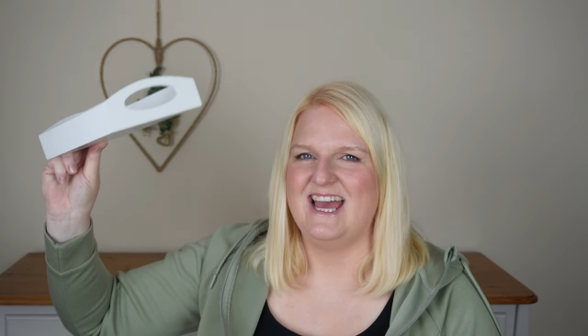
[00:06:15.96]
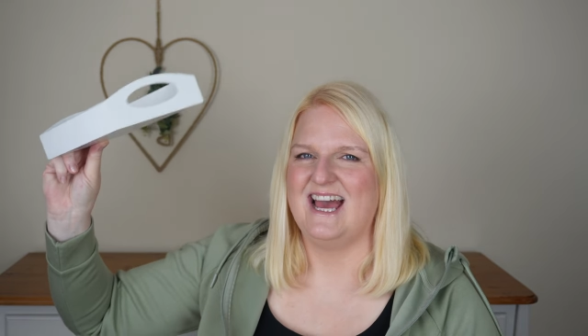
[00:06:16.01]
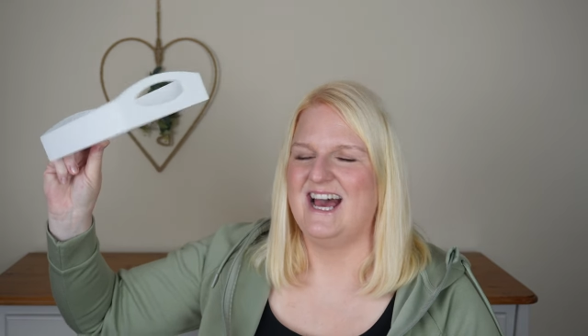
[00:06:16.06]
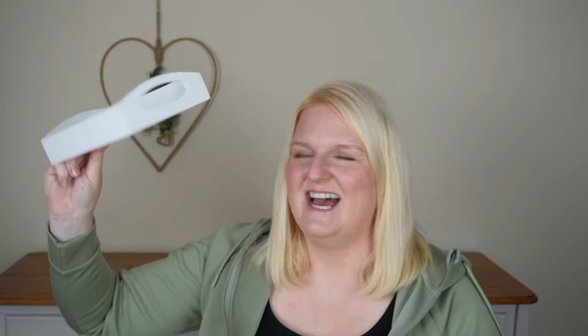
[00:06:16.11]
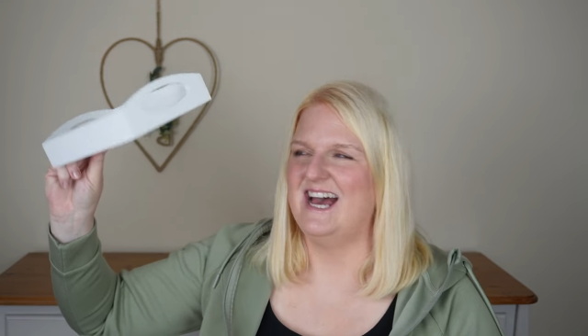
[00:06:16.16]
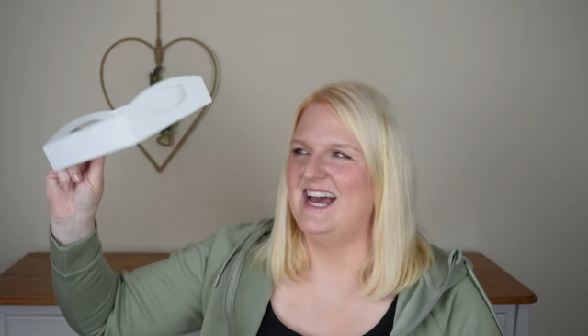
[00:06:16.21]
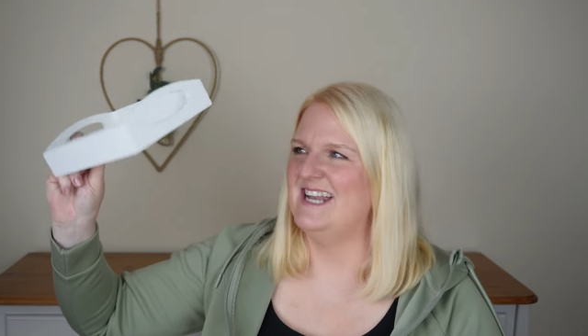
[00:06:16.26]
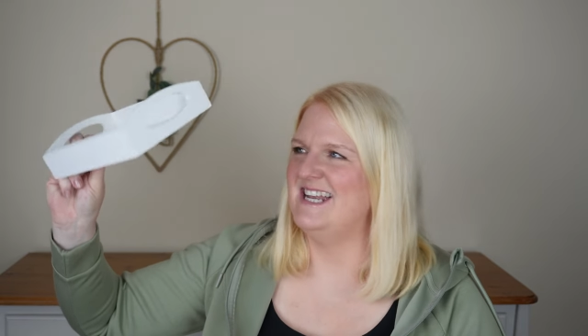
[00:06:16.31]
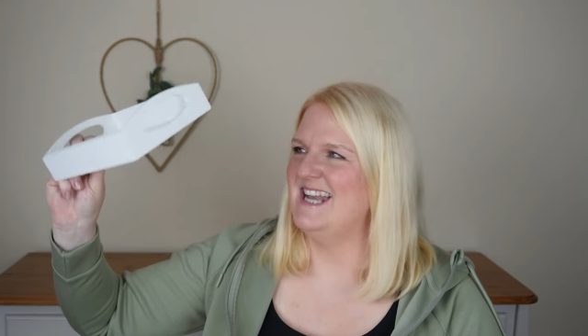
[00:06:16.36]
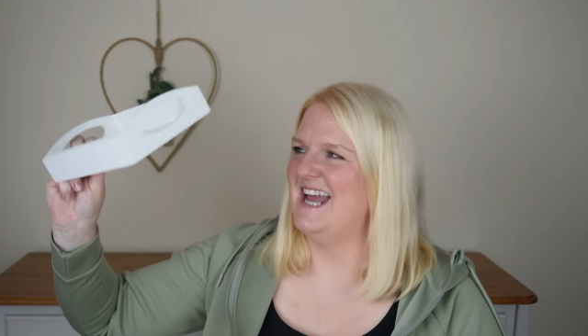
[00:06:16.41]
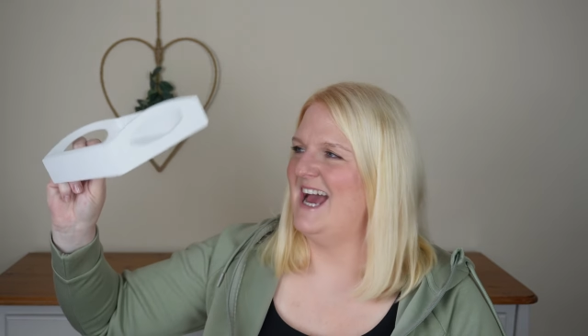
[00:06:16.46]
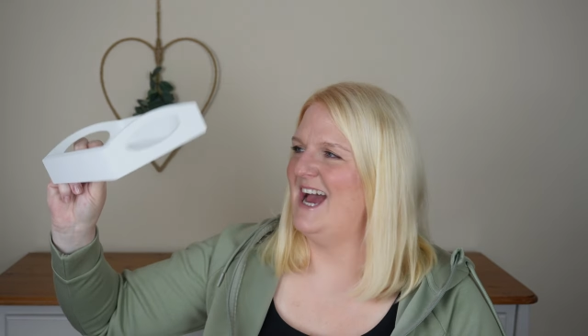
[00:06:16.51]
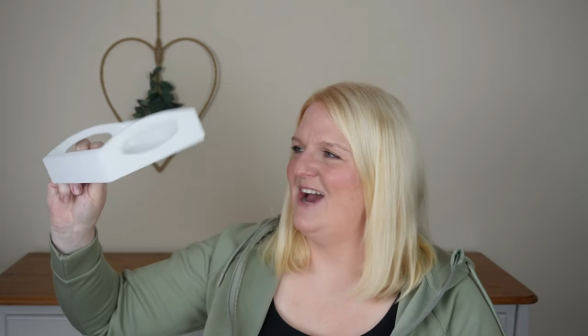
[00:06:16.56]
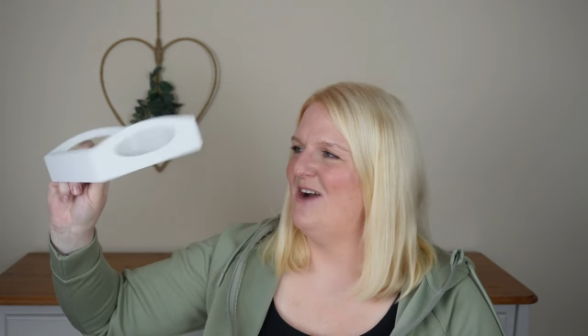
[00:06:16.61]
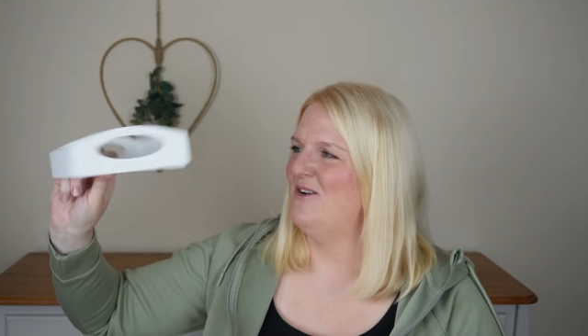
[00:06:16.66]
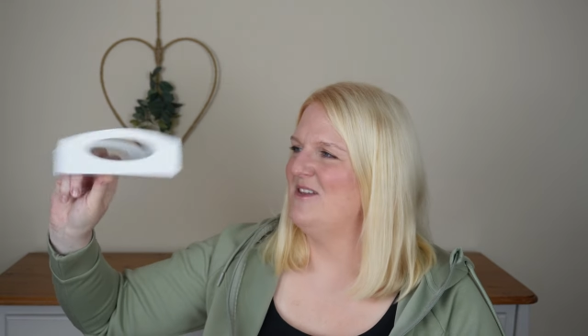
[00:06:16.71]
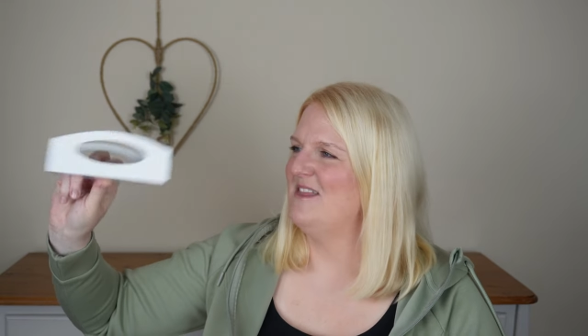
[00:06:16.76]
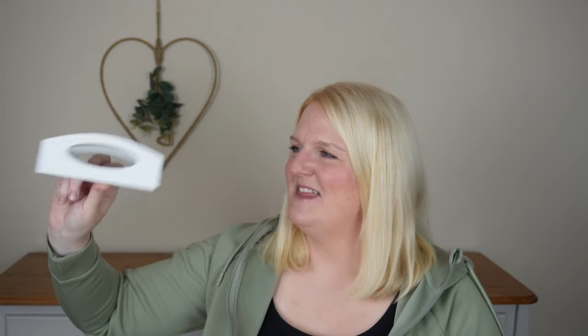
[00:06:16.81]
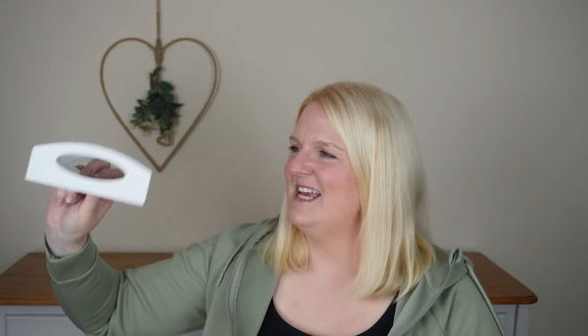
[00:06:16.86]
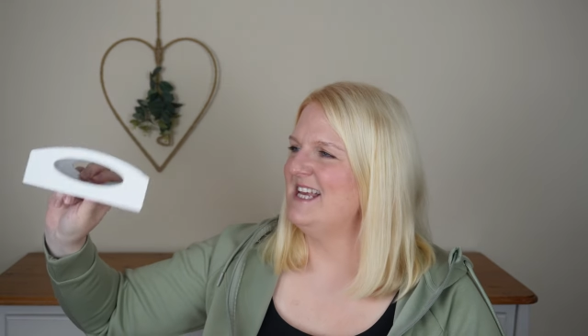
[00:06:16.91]

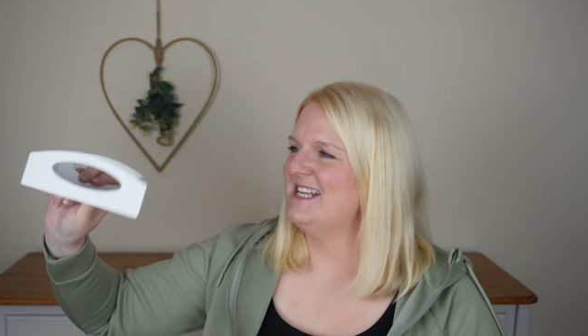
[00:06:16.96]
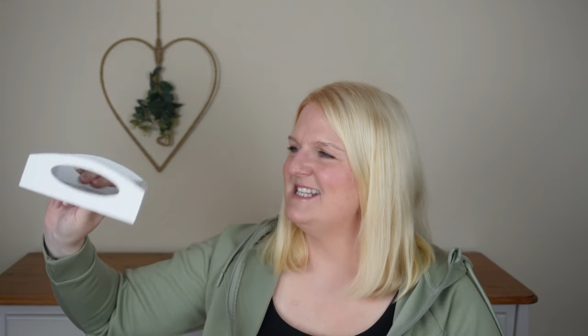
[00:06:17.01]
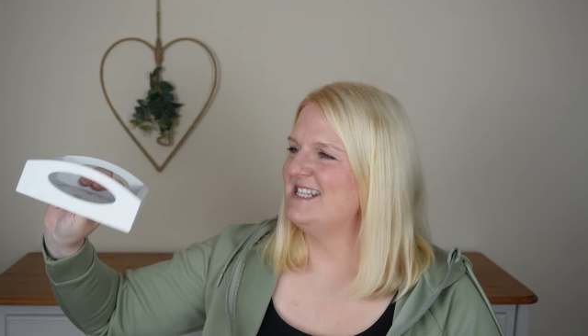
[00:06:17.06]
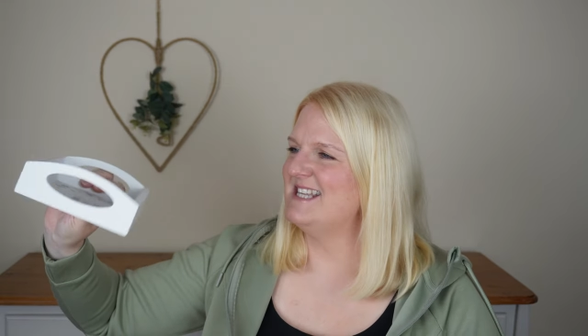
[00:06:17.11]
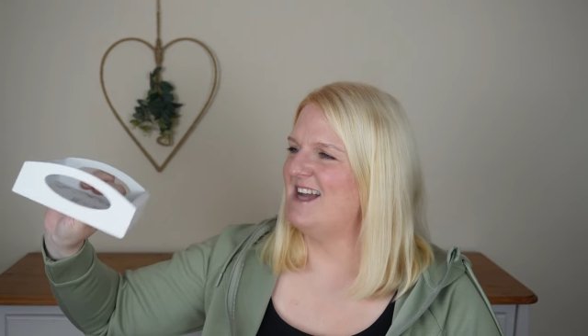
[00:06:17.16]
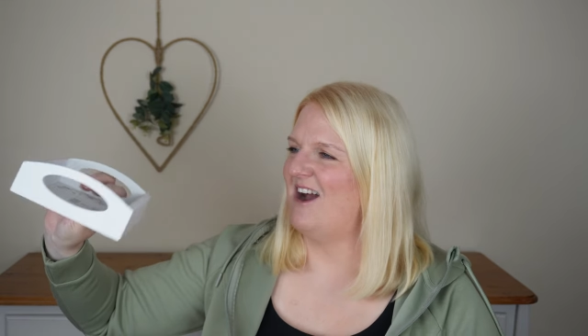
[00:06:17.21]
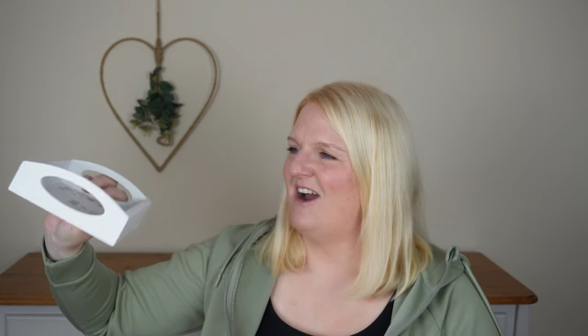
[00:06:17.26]
Now, this